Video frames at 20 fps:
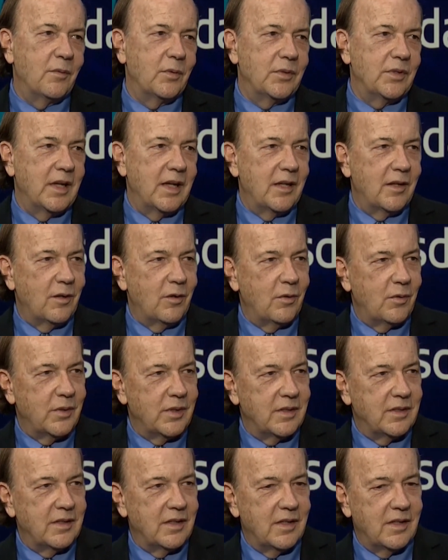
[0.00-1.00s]
with NATO
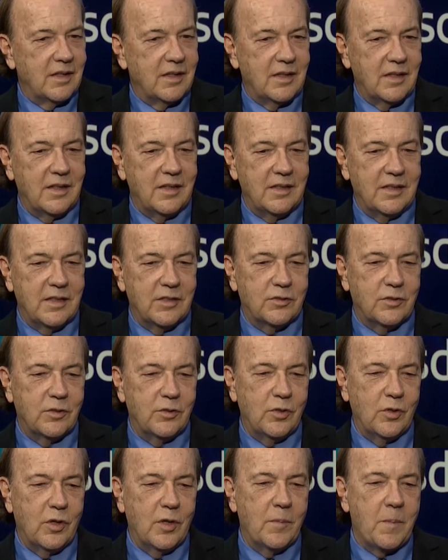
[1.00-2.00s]
in Eastern
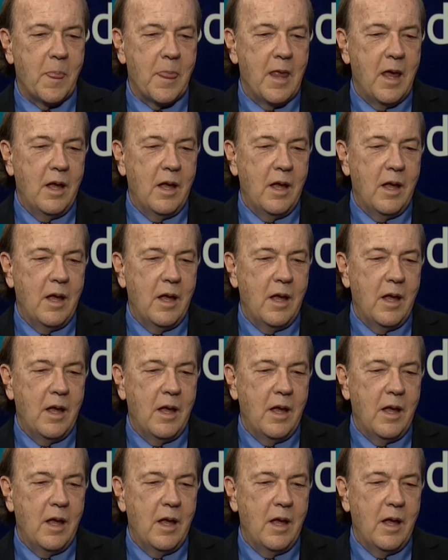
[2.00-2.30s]
Europe.